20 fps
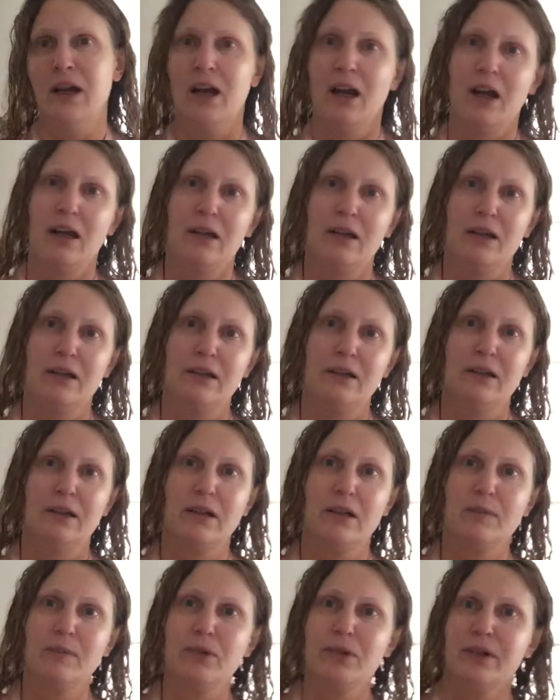And I
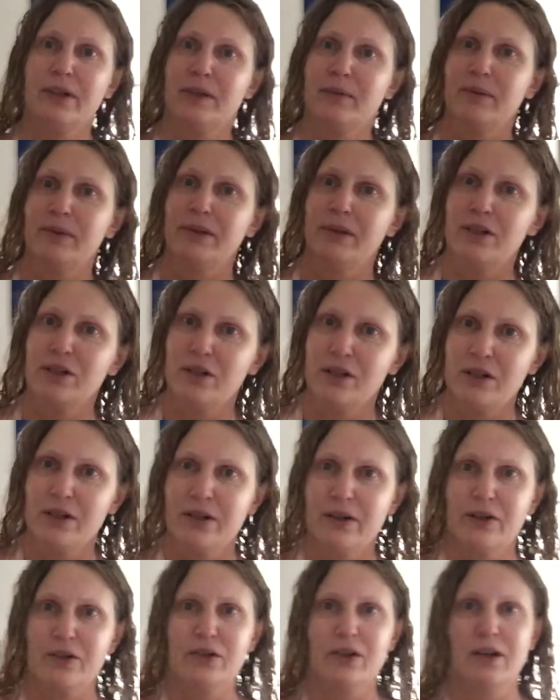brought up in the
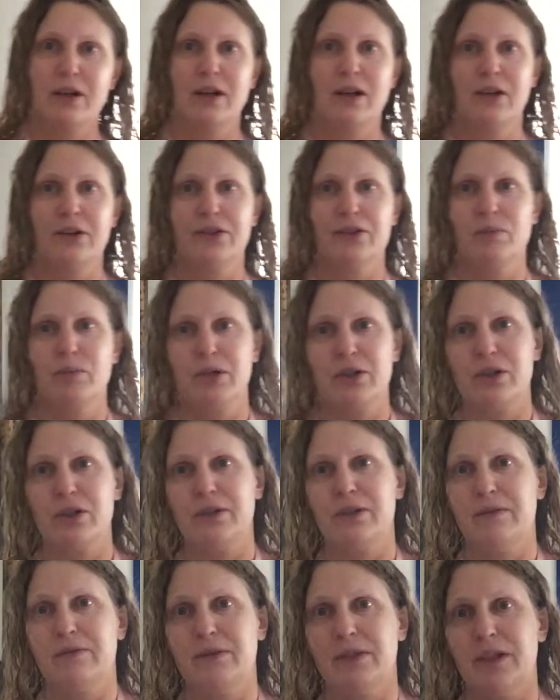church, shown lots of pictures
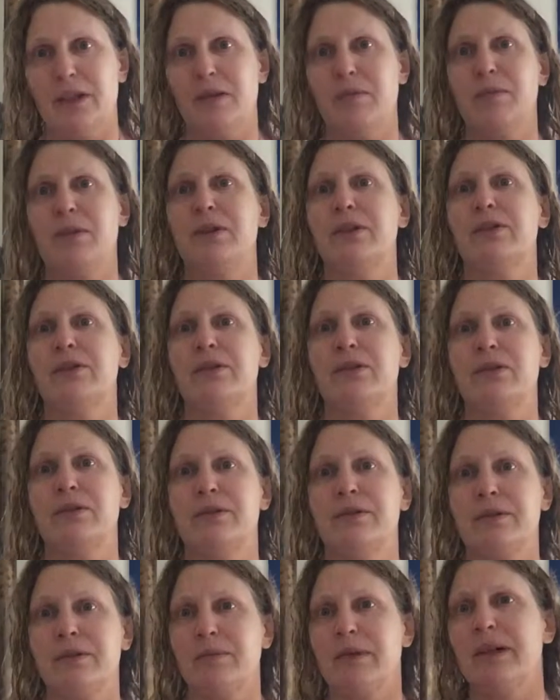of demons,
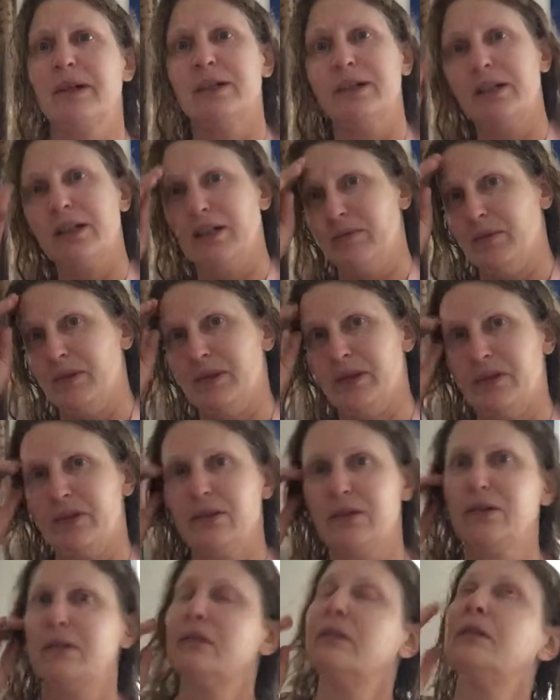talked about
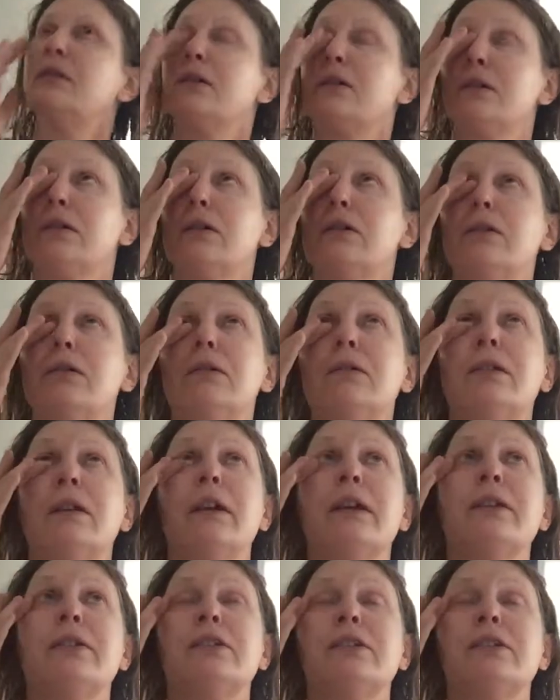demons, and you know, all that.